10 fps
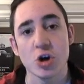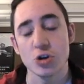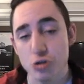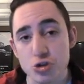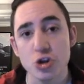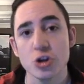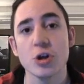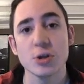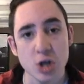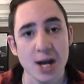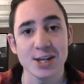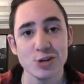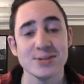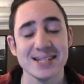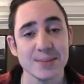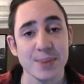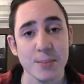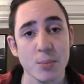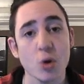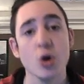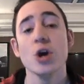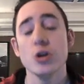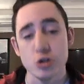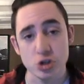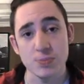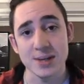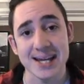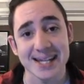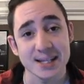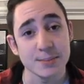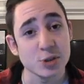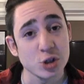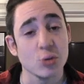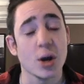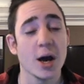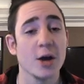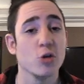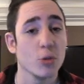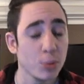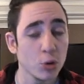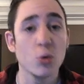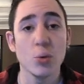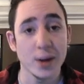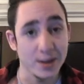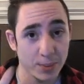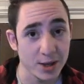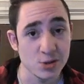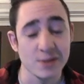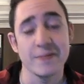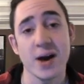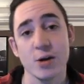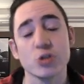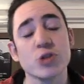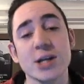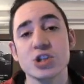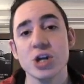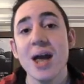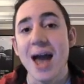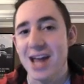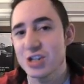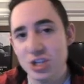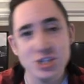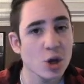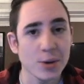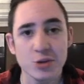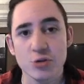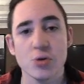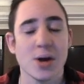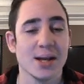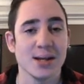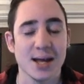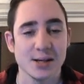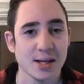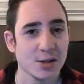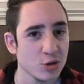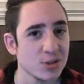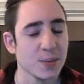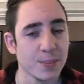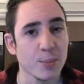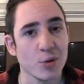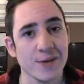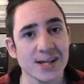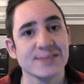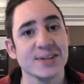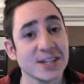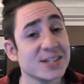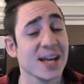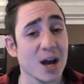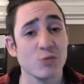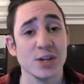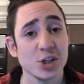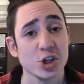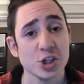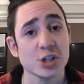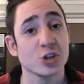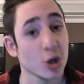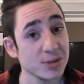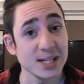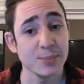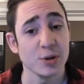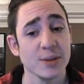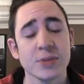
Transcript: You should try and use these a bit more. You should be adding them to your pool, either by using Vi or Trench, and just going through and using them a bit more effectively because they are really good. Don't sleep on them.